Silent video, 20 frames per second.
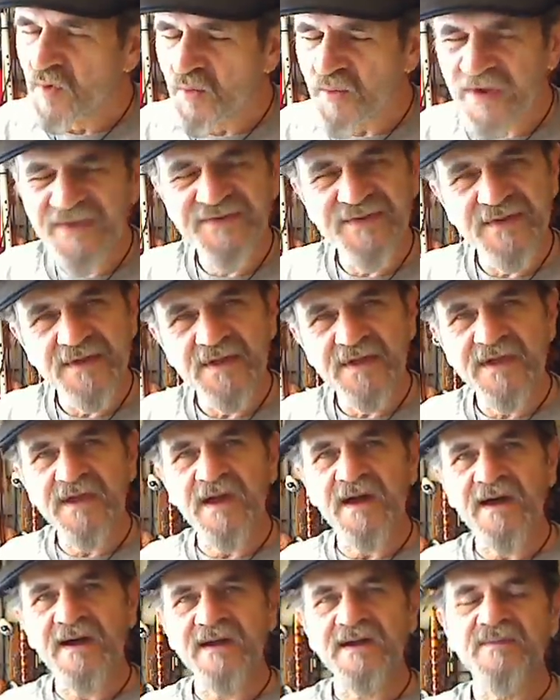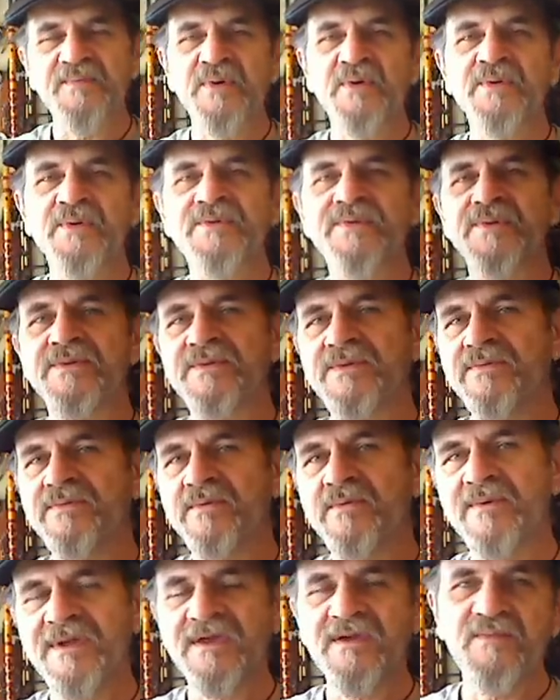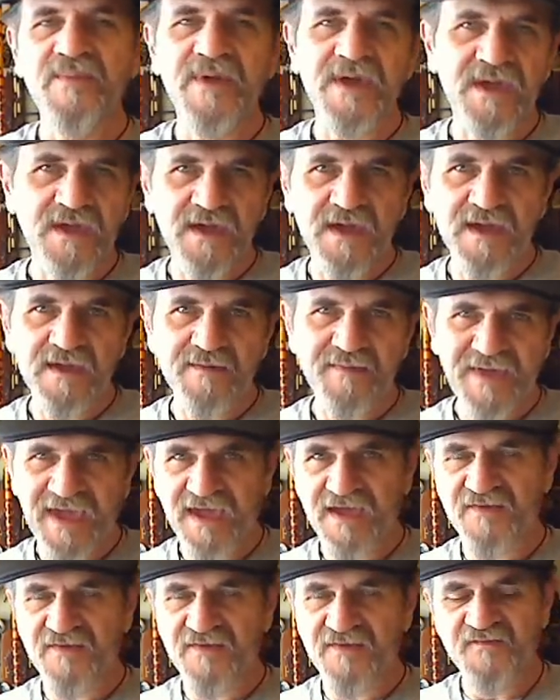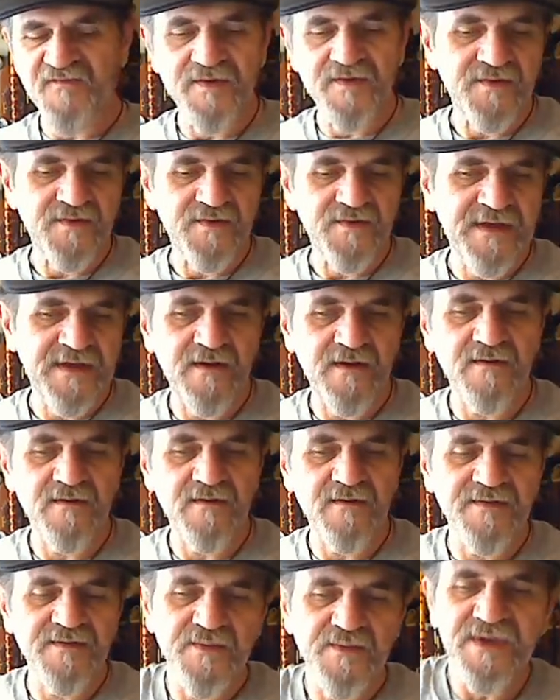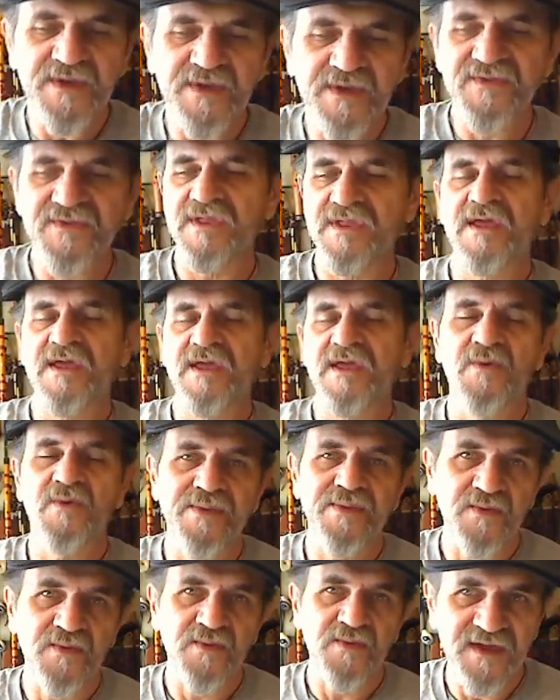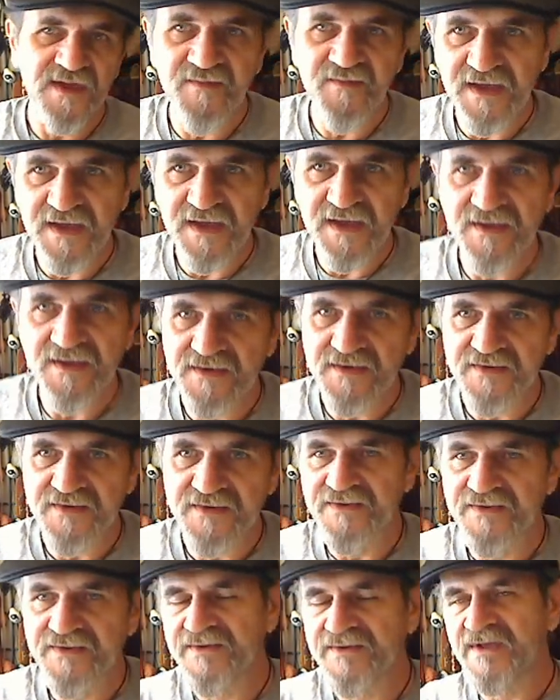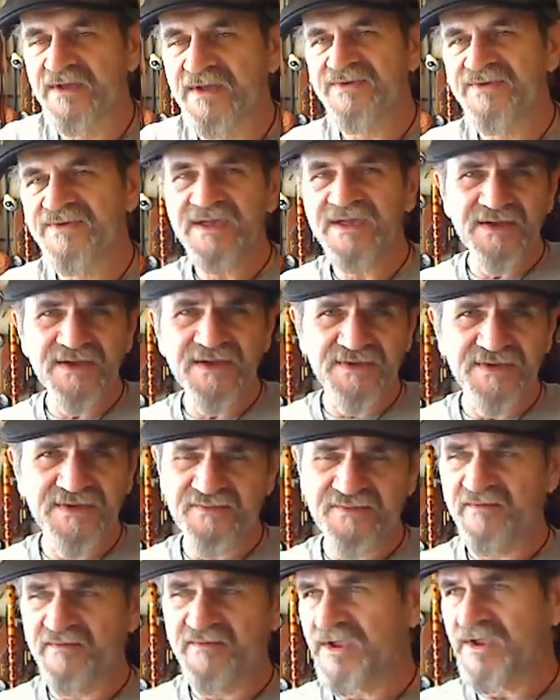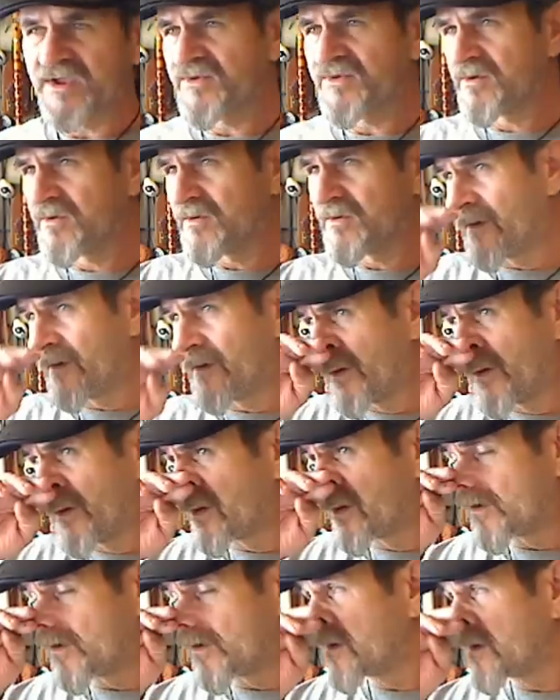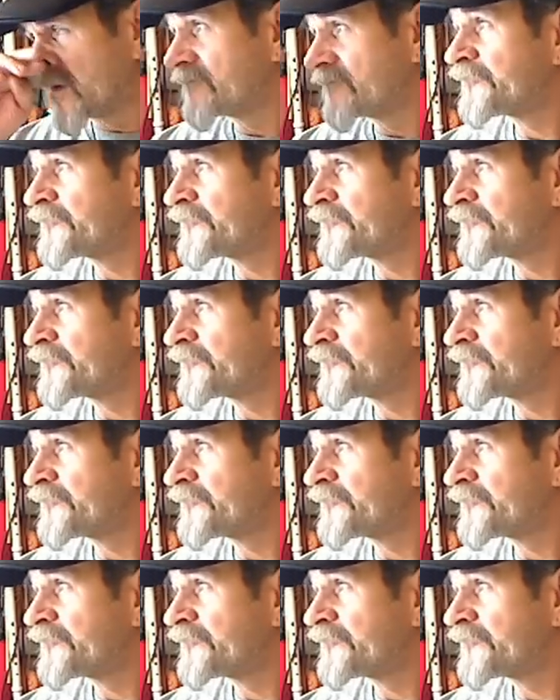Recently, I purchased through eBay a pan flute. Now, the reason that I go through eBay is it's easy for me to order